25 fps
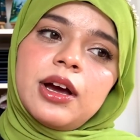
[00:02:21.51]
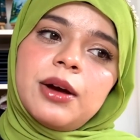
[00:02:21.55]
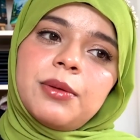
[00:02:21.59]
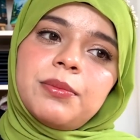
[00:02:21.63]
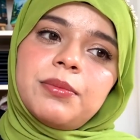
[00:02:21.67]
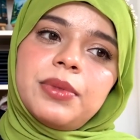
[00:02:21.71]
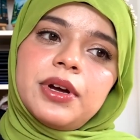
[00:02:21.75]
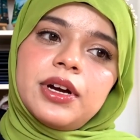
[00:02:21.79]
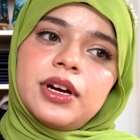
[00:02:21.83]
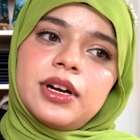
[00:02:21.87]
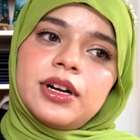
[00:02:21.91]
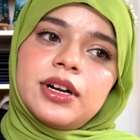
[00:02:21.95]

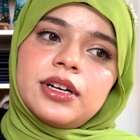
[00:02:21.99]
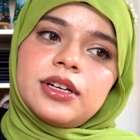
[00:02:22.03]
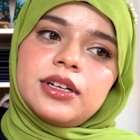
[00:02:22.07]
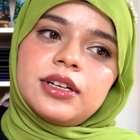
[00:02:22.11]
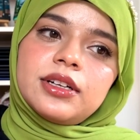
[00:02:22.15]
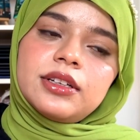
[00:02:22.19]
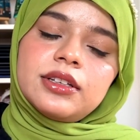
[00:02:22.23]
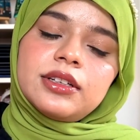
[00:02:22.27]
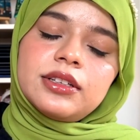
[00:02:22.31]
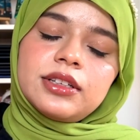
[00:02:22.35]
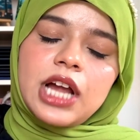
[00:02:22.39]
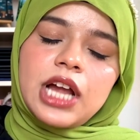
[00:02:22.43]
But
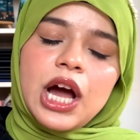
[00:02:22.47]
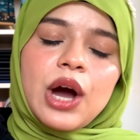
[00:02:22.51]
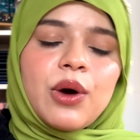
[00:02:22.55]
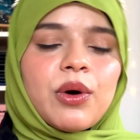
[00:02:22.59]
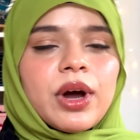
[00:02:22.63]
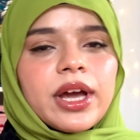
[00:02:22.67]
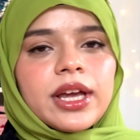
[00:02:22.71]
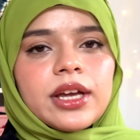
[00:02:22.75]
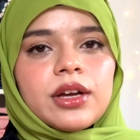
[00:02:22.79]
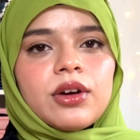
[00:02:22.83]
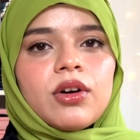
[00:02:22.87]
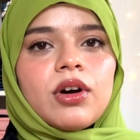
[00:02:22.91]
now
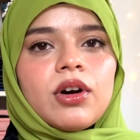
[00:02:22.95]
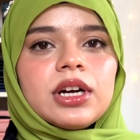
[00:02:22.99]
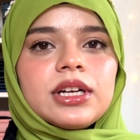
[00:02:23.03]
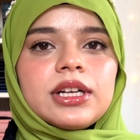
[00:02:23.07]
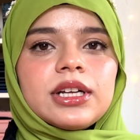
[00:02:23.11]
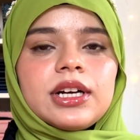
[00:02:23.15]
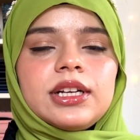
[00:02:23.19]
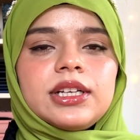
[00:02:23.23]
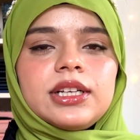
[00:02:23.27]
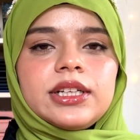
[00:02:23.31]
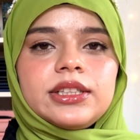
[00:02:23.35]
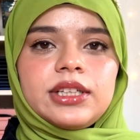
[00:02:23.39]
I got
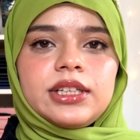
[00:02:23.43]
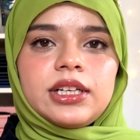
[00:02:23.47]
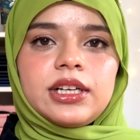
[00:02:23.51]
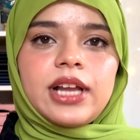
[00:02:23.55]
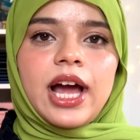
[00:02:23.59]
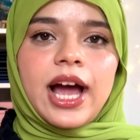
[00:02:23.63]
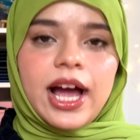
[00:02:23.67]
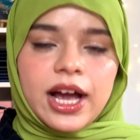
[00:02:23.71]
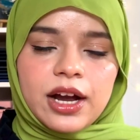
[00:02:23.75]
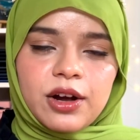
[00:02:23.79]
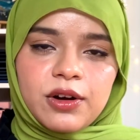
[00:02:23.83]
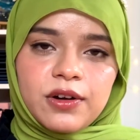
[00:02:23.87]
a little
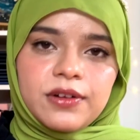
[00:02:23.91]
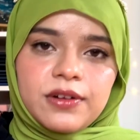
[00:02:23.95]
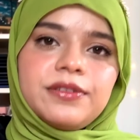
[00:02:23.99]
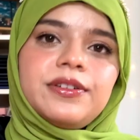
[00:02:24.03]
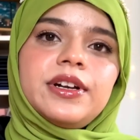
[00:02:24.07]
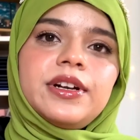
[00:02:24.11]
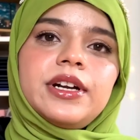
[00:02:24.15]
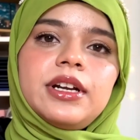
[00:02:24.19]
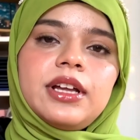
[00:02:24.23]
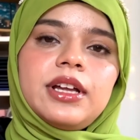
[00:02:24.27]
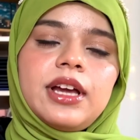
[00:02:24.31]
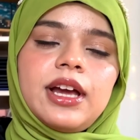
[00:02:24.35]
hang of
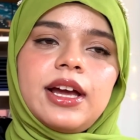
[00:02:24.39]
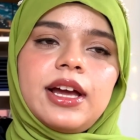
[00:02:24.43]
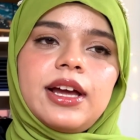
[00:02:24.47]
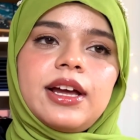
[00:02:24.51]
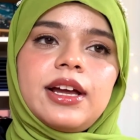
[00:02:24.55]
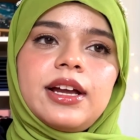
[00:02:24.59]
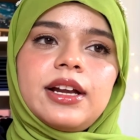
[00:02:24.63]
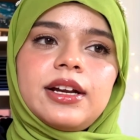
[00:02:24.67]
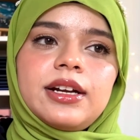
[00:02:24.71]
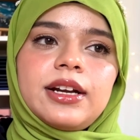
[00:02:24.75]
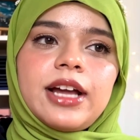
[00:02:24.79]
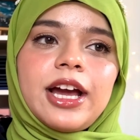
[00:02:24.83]
it,
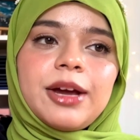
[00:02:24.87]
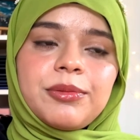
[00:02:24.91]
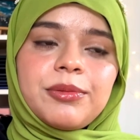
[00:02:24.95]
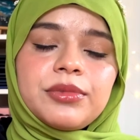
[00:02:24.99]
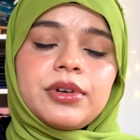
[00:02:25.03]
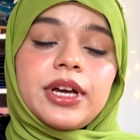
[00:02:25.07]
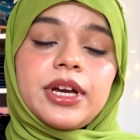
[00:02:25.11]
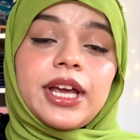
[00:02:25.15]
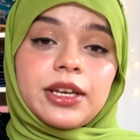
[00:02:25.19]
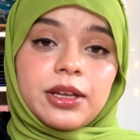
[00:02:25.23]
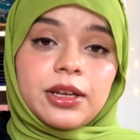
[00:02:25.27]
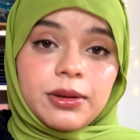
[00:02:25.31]
and
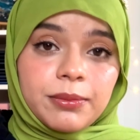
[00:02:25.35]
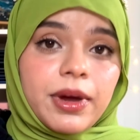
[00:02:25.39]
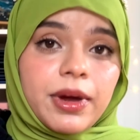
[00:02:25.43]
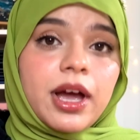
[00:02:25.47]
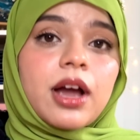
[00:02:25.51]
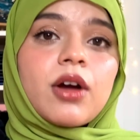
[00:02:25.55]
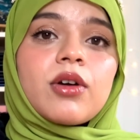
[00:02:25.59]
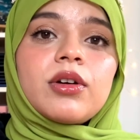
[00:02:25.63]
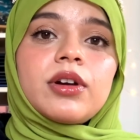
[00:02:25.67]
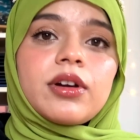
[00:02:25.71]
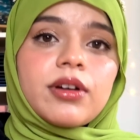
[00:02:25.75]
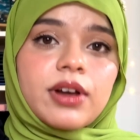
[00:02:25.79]
I'm getting
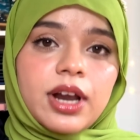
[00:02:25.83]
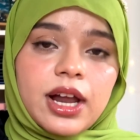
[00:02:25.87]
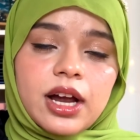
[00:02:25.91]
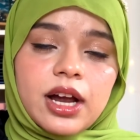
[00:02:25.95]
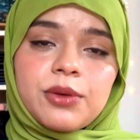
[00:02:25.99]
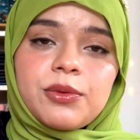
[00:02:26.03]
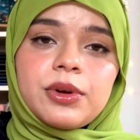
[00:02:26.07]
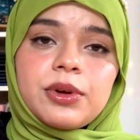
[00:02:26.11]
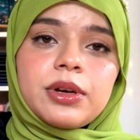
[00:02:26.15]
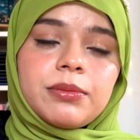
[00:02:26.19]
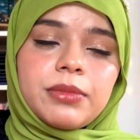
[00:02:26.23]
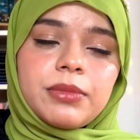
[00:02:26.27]
back on track
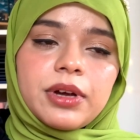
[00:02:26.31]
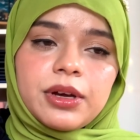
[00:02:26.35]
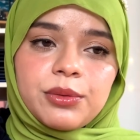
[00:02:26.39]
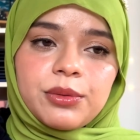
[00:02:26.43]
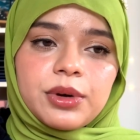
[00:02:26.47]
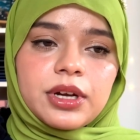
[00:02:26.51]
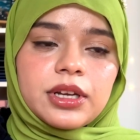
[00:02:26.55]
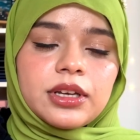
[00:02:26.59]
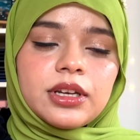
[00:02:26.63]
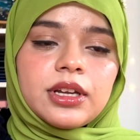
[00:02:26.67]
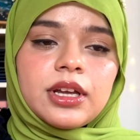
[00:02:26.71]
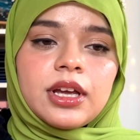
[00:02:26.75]
one by
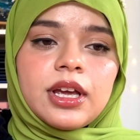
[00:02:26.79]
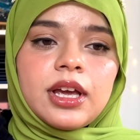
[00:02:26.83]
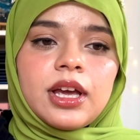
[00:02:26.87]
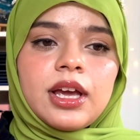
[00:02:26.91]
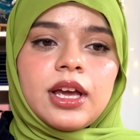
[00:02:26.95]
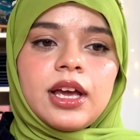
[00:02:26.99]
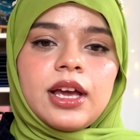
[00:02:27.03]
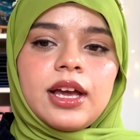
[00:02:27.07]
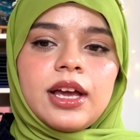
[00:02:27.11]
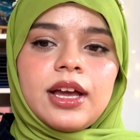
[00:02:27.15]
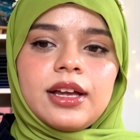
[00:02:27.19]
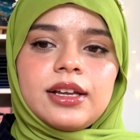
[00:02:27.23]
one,
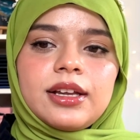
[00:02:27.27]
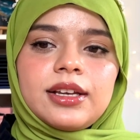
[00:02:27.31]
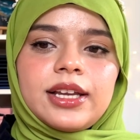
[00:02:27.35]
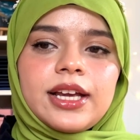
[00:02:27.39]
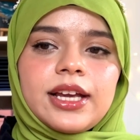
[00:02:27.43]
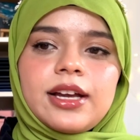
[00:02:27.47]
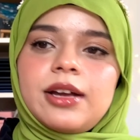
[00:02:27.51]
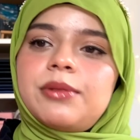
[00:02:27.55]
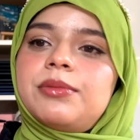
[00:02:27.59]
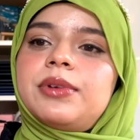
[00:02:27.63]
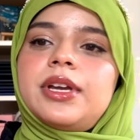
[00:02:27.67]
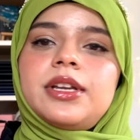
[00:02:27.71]
and
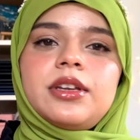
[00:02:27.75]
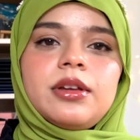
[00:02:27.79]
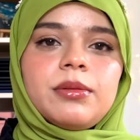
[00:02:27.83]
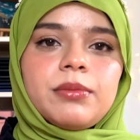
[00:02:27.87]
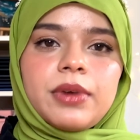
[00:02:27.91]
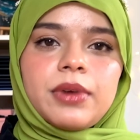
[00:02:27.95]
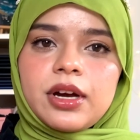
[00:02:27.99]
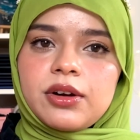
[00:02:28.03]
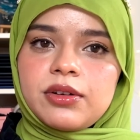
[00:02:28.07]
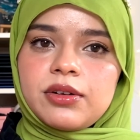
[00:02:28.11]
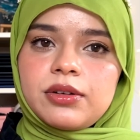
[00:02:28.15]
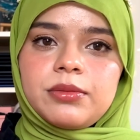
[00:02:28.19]
like, I'm getting
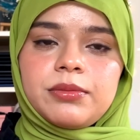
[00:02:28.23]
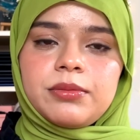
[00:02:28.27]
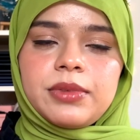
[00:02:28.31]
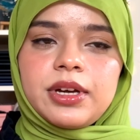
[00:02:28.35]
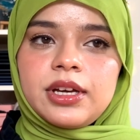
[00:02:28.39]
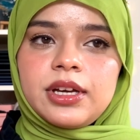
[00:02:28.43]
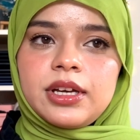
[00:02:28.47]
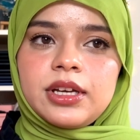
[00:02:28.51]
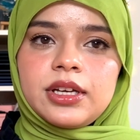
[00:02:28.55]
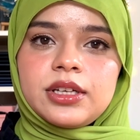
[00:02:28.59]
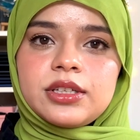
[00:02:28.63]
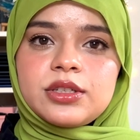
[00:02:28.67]
back on
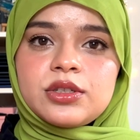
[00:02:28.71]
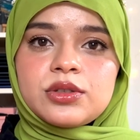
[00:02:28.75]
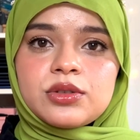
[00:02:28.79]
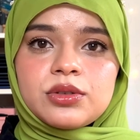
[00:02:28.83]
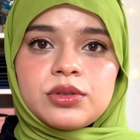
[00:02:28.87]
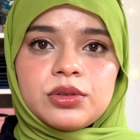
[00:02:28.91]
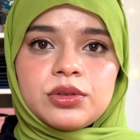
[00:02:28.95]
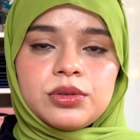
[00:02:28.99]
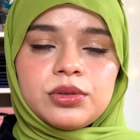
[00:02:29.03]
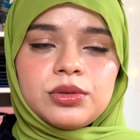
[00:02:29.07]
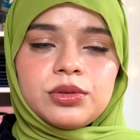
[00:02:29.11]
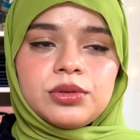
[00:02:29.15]
my
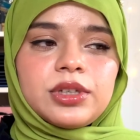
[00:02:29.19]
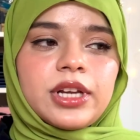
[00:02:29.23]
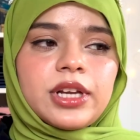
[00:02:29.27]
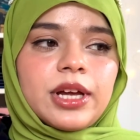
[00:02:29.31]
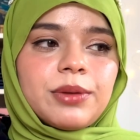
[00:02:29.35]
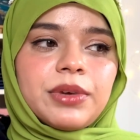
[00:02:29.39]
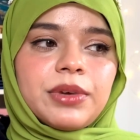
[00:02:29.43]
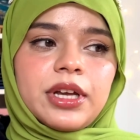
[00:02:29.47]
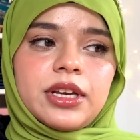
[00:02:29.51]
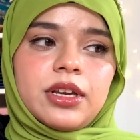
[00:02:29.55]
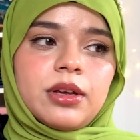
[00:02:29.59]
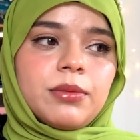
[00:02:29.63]
school,
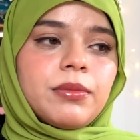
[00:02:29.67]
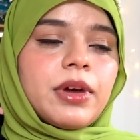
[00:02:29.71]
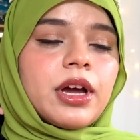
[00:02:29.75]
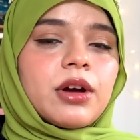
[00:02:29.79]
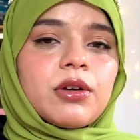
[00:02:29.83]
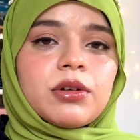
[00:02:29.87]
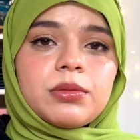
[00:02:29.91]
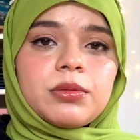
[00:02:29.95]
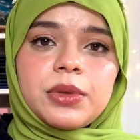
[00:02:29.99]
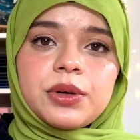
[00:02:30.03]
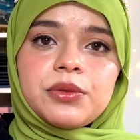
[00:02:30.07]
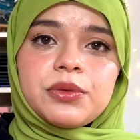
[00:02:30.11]
I'm getting back
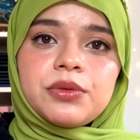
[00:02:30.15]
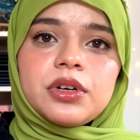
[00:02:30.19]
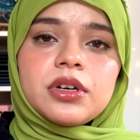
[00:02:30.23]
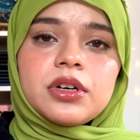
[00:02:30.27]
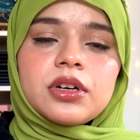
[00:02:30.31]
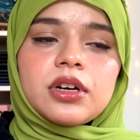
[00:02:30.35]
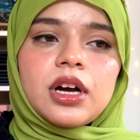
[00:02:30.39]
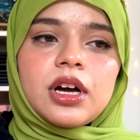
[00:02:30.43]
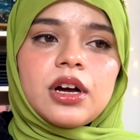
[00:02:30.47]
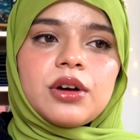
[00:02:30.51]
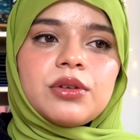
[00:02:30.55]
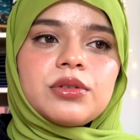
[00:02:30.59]
on my
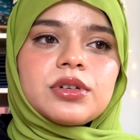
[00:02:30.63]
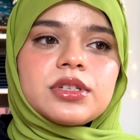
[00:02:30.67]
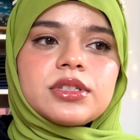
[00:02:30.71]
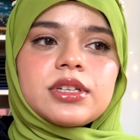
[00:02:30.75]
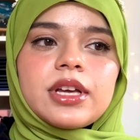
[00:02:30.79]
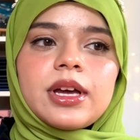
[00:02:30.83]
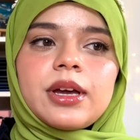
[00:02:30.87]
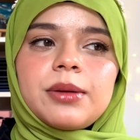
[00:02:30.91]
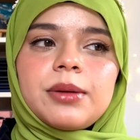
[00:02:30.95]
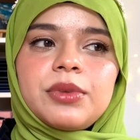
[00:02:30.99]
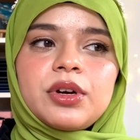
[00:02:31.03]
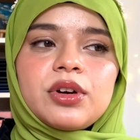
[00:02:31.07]
workouts,
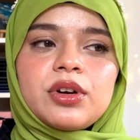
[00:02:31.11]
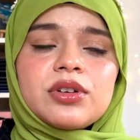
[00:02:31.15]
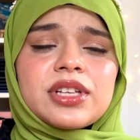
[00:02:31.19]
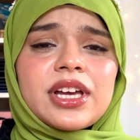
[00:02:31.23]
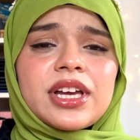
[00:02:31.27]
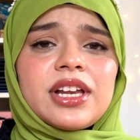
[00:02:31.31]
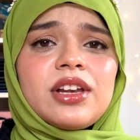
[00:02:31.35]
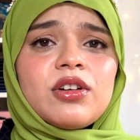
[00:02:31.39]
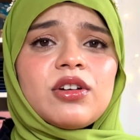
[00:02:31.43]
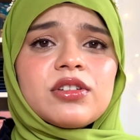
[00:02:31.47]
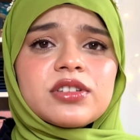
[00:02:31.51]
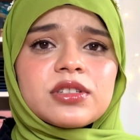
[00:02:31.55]
because
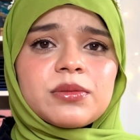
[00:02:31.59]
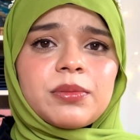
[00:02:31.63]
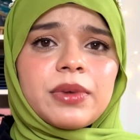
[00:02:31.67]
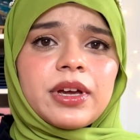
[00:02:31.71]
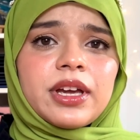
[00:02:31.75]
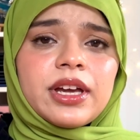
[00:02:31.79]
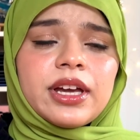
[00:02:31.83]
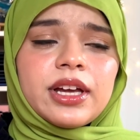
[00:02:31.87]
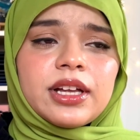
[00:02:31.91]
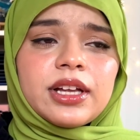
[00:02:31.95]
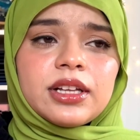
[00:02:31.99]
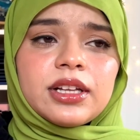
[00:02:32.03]
I lost my
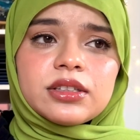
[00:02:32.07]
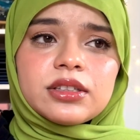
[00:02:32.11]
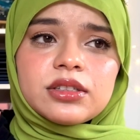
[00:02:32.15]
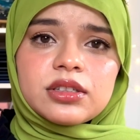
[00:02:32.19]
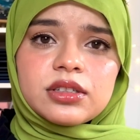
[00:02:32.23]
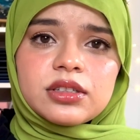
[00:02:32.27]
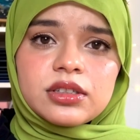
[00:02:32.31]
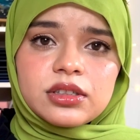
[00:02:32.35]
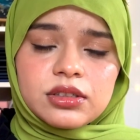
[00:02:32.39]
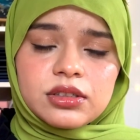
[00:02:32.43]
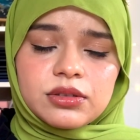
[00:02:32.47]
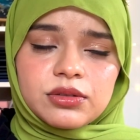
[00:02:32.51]
health
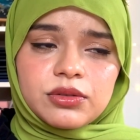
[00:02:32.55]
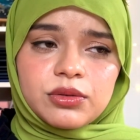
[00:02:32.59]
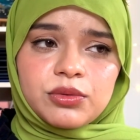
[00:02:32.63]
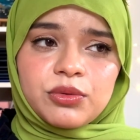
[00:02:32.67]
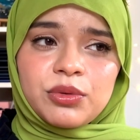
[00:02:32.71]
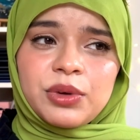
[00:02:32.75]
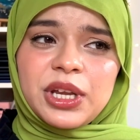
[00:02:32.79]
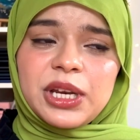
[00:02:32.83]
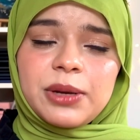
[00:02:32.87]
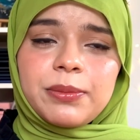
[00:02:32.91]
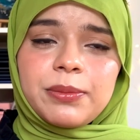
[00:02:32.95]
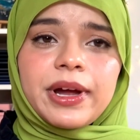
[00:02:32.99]

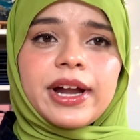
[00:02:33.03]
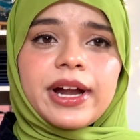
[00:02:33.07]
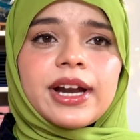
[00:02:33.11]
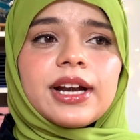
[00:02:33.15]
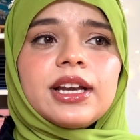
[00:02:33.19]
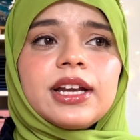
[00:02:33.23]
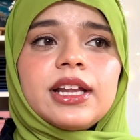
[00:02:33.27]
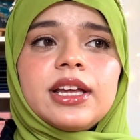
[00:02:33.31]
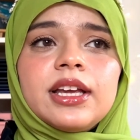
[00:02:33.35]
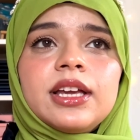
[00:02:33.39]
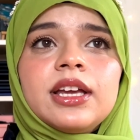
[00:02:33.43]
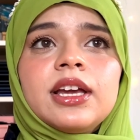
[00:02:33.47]
very
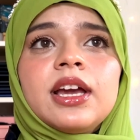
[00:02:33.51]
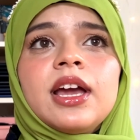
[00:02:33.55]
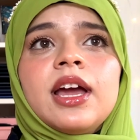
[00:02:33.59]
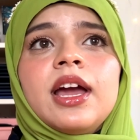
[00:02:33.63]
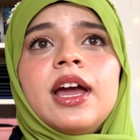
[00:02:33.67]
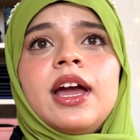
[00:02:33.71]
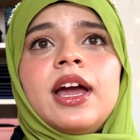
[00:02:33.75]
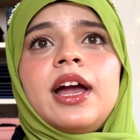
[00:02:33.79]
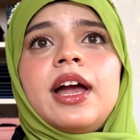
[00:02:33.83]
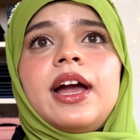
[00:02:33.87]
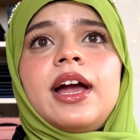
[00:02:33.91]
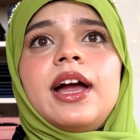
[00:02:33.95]
badly,
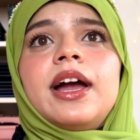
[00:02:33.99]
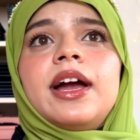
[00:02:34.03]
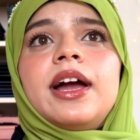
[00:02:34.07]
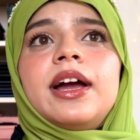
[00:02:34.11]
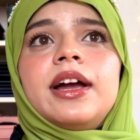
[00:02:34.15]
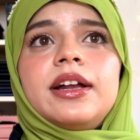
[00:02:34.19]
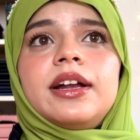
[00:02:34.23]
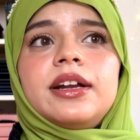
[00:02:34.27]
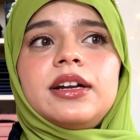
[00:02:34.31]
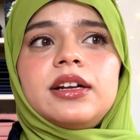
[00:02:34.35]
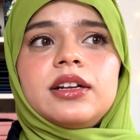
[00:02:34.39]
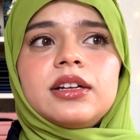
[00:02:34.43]

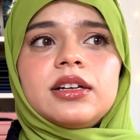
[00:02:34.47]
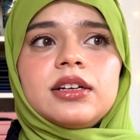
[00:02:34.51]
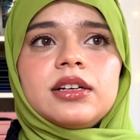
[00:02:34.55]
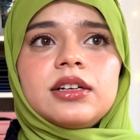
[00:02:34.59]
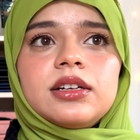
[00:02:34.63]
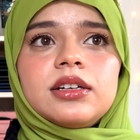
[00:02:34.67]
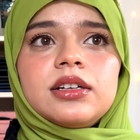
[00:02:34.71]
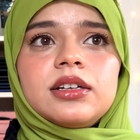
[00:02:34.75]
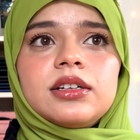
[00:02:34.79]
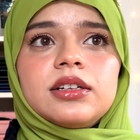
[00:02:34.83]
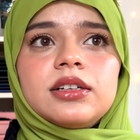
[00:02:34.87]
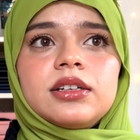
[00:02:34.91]
and
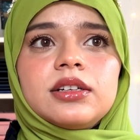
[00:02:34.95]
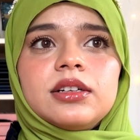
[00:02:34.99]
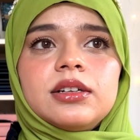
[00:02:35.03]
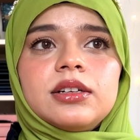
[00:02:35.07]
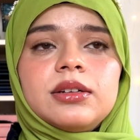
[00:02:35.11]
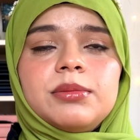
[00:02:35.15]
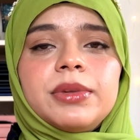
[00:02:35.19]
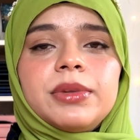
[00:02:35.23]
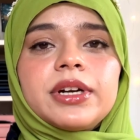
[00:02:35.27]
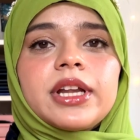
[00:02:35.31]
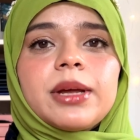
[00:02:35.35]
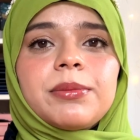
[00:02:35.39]

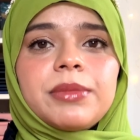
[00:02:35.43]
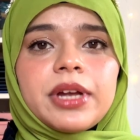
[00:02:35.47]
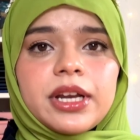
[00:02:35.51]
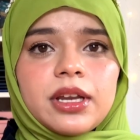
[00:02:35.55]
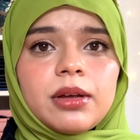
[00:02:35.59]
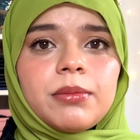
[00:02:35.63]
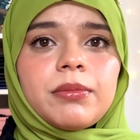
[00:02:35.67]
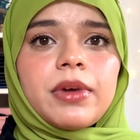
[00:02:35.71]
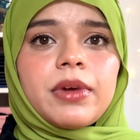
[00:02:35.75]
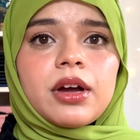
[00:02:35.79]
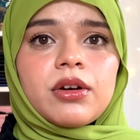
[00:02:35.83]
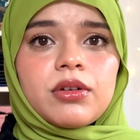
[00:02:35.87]
but I'm
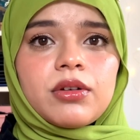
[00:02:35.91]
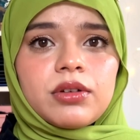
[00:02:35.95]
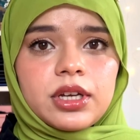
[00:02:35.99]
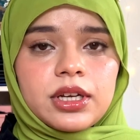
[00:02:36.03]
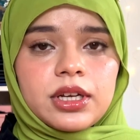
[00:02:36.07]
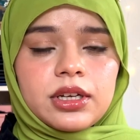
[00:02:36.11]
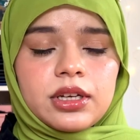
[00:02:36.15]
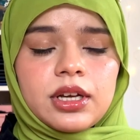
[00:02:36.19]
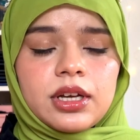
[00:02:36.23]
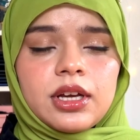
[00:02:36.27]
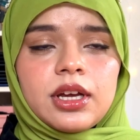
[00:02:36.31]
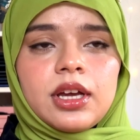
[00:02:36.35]
getting back on it.